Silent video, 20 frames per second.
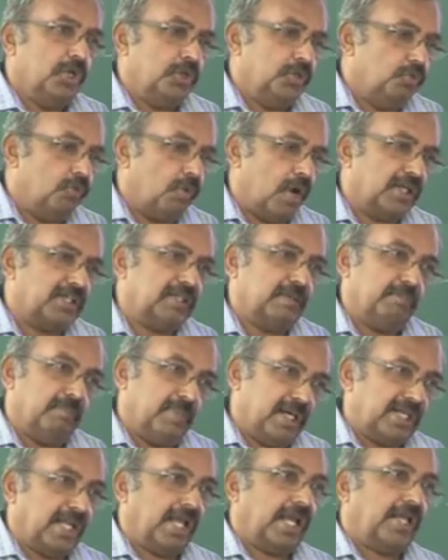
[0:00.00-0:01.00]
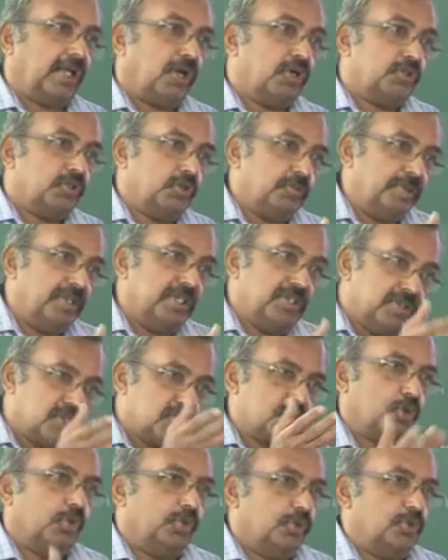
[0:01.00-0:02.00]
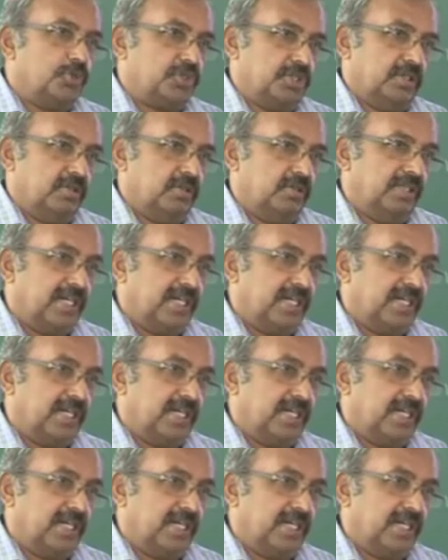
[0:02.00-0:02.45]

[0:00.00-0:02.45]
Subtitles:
you want the metal ion to be in the solution.